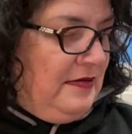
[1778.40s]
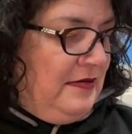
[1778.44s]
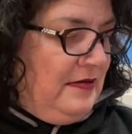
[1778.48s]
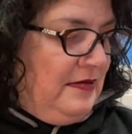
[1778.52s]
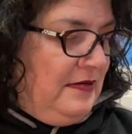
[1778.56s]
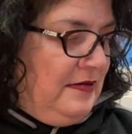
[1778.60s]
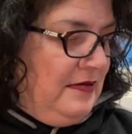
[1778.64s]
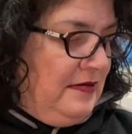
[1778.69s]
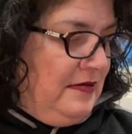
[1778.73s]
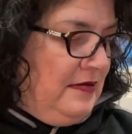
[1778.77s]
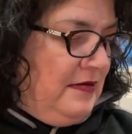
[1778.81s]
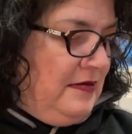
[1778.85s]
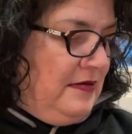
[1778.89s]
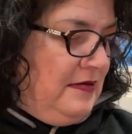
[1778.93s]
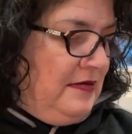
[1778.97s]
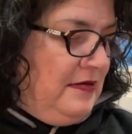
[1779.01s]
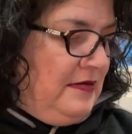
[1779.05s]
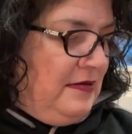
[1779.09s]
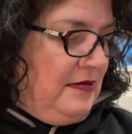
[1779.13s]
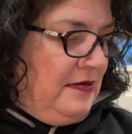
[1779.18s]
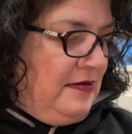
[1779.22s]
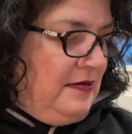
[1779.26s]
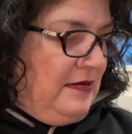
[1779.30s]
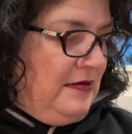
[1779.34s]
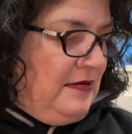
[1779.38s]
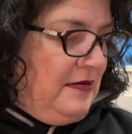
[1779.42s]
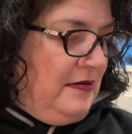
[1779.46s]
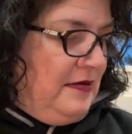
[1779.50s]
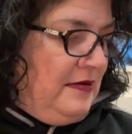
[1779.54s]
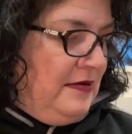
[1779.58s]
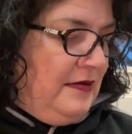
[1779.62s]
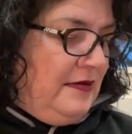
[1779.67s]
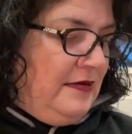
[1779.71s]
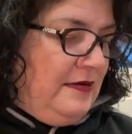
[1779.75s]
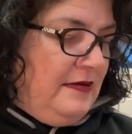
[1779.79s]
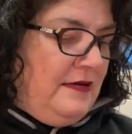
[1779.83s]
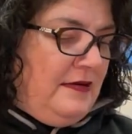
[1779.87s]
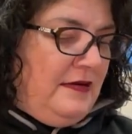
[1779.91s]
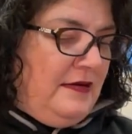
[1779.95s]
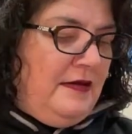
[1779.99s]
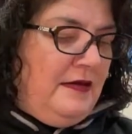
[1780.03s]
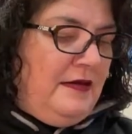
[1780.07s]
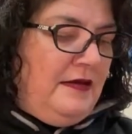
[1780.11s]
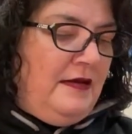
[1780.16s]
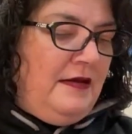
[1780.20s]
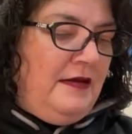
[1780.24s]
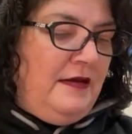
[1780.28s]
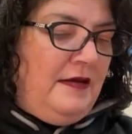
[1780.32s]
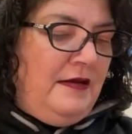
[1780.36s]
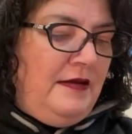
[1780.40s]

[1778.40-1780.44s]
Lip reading: No one is speaking in this clip.